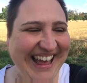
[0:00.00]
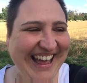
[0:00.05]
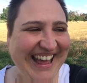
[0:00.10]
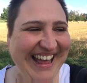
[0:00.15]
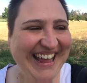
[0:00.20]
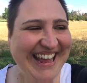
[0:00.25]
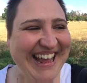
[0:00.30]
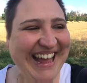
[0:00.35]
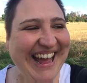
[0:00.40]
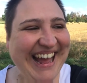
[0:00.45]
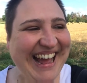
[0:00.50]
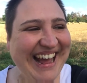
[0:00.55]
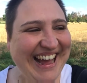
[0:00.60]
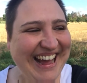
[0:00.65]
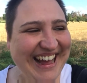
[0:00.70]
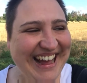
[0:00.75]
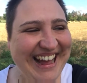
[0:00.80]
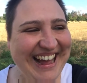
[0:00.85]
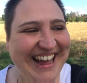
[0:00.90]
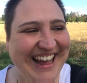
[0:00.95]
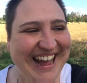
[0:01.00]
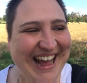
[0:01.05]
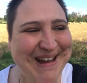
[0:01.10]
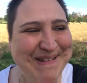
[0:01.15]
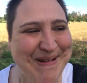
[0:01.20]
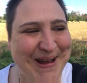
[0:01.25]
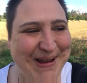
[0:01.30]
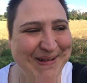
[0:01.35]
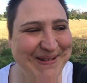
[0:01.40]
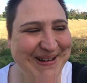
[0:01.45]
Yeah,
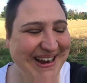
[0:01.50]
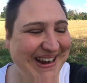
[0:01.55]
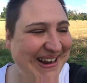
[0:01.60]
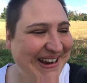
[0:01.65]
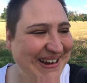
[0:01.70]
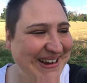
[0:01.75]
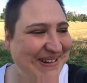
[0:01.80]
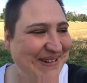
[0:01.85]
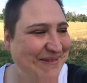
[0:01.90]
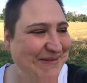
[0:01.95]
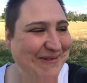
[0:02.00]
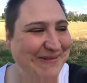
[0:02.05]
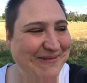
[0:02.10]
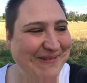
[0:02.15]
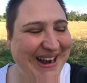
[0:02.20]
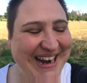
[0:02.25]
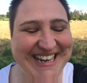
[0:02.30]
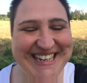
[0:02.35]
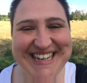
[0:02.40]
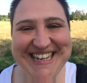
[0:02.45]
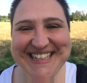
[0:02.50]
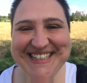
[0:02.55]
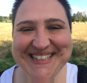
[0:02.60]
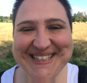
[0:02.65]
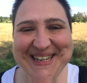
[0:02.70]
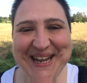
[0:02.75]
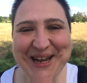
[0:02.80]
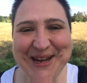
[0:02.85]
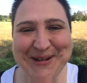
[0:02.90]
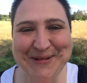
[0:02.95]
I'm having writer's
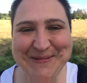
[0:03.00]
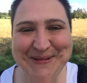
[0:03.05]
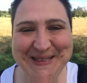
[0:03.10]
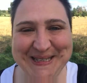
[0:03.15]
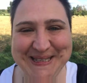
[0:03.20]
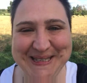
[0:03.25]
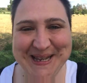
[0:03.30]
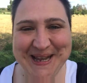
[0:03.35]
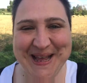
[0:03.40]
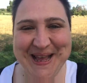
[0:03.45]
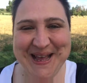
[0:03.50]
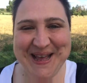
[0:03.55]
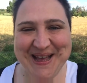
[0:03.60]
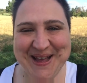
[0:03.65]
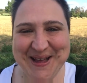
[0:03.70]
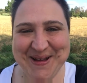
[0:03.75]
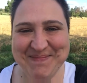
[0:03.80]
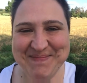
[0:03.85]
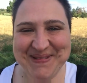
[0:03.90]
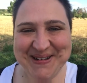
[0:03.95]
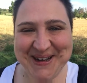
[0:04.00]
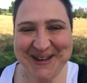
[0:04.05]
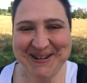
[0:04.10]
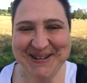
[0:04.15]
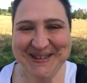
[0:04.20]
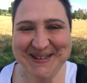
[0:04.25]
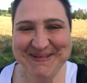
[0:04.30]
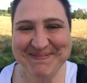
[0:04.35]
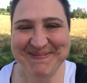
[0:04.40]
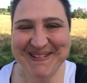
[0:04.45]
doubts
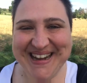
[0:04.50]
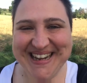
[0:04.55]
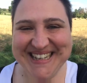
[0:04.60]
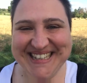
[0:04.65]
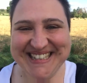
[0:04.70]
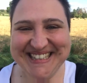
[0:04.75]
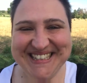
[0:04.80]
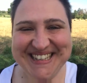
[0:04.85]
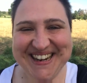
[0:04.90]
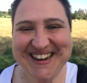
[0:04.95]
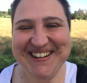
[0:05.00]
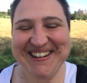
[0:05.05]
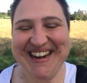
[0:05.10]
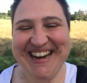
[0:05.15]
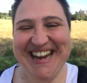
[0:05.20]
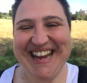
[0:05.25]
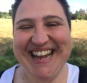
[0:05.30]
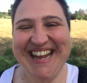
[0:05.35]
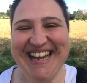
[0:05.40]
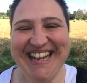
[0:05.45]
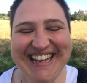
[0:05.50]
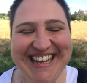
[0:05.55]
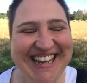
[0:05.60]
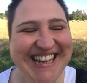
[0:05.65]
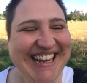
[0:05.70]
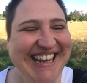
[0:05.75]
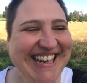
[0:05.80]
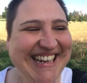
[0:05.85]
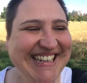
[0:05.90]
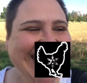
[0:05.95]
about my story.
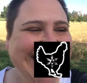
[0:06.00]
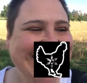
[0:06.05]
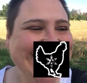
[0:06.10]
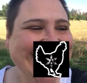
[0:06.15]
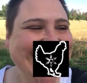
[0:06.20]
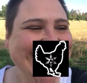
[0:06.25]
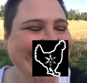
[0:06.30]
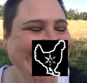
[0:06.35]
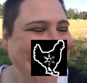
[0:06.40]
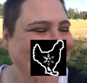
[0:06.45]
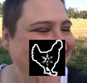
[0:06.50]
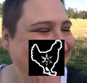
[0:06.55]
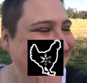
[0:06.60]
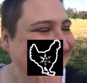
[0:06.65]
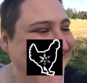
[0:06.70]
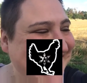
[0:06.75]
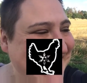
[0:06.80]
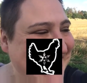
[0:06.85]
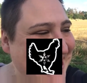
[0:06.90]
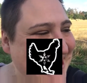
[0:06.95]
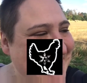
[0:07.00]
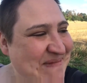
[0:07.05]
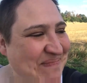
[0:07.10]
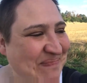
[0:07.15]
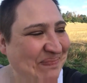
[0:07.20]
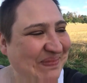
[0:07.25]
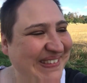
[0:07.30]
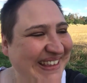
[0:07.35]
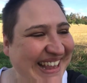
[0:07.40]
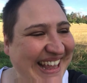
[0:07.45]
Shit.
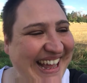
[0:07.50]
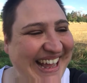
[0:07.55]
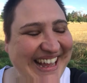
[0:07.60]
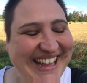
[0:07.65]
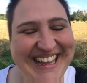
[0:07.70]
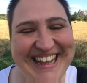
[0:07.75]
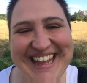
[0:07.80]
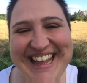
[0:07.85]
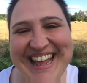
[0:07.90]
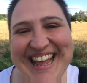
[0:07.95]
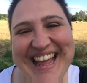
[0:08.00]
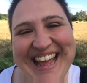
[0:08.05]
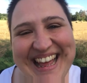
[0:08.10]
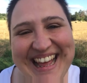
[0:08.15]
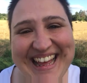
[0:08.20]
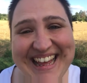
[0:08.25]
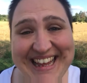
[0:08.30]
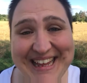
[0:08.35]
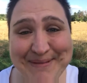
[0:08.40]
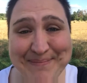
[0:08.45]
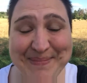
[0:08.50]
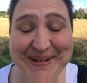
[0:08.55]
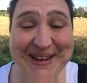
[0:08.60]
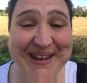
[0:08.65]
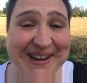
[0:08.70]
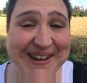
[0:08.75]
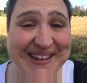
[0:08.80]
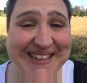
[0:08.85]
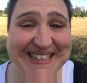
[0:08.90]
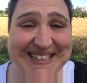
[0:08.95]
Yeah,
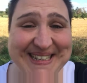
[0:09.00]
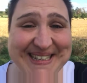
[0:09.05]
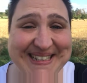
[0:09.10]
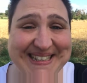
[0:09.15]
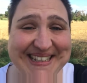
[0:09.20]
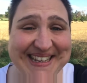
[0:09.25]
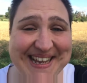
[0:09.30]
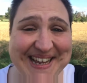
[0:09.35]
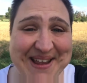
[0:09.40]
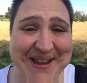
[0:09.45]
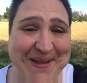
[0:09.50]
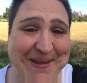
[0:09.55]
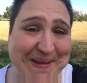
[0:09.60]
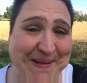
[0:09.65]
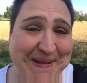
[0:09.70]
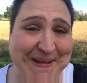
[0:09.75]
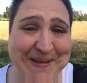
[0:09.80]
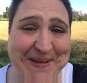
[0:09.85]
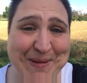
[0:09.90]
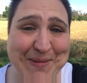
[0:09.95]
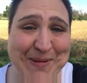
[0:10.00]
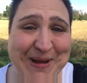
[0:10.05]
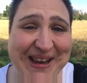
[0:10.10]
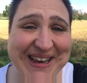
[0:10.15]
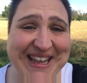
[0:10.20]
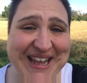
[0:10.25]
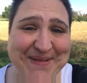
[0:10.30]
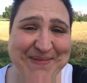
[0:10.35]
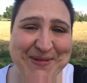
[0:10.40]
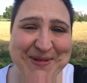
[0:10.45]
because this, the
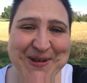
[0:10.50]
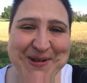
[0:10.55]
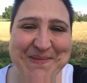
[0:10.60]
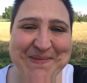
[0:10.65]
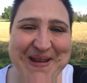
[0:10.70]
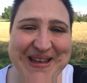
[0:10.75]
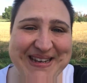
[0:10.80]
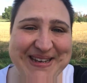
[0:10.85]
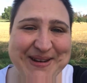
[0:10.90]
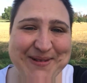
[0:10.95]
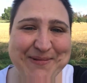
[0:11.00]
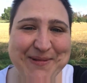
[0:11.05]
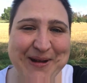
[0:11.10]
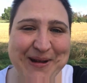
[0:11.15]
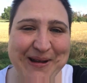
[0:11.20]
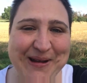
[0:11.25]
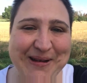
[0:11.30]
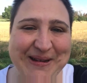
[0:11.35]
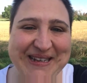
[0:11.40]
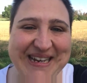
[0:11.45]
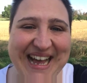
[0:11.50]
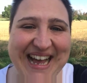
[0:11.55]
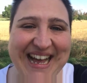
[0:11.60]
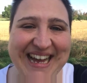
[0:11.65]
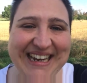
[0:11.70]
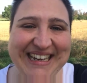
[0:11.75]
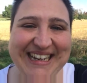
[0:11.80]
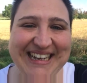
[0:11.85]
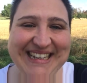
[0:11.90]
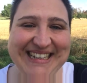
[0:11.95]
Welcome to the Meta-World
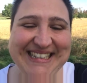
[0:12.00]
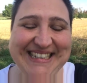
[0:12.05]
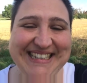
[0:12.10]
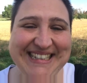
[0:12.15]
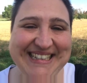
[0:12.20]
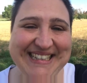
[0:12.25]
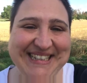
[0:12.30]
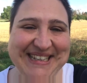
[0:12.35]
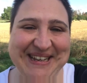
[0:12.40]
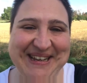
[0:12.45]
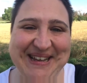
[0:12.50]
arc is...